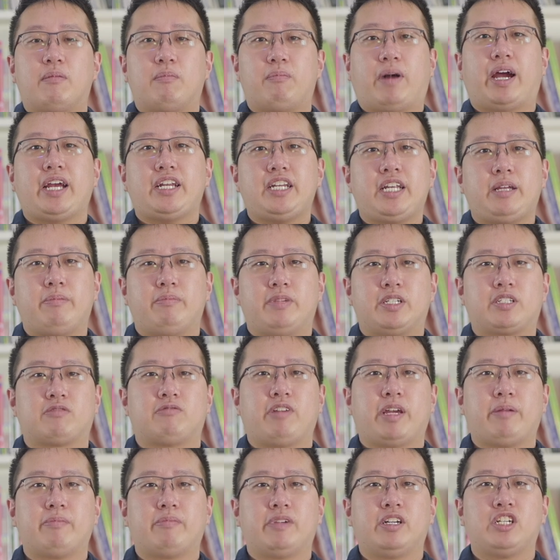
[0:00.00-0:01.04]
My name is
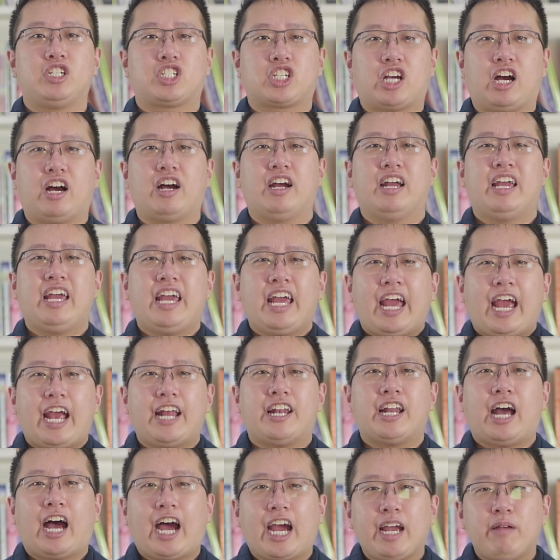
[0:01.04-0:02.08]
Raymond Zhang,
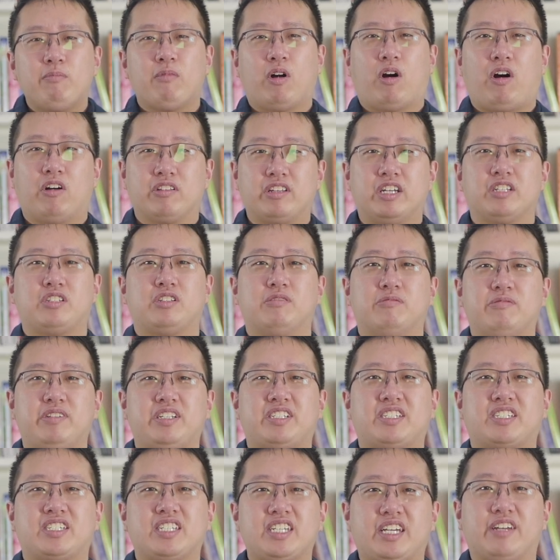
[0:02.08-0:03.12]
and I am honored to
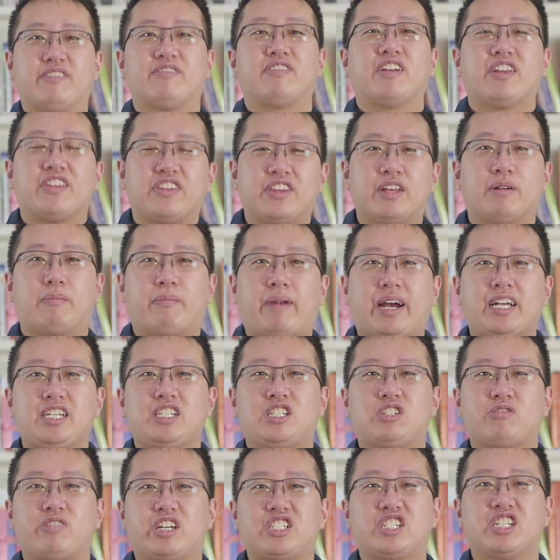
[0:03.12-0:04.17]
receive the
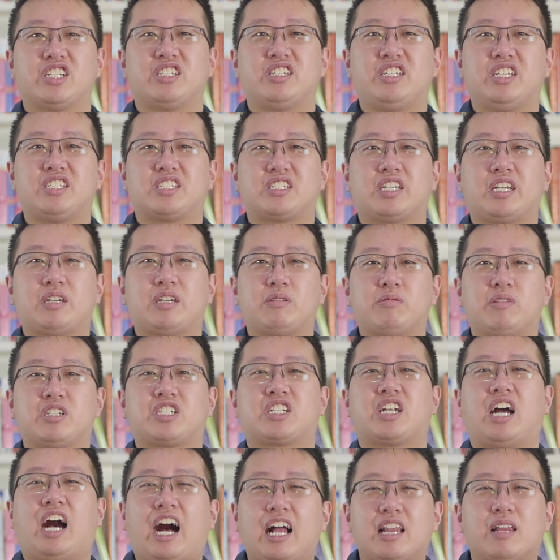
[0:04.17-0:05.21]
MindStretcher Distinguished
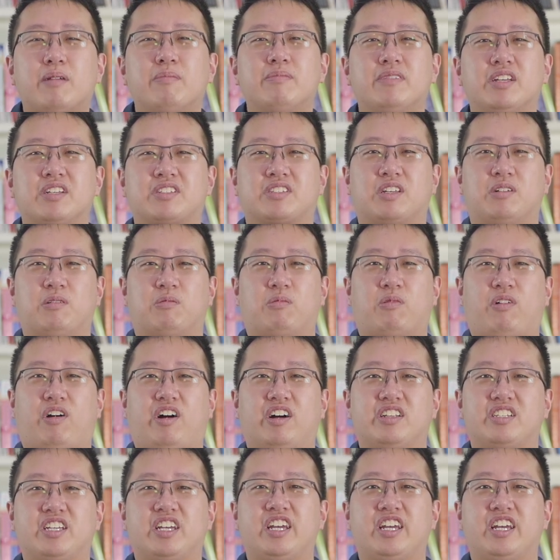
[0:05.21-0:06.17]
Alumnus Award.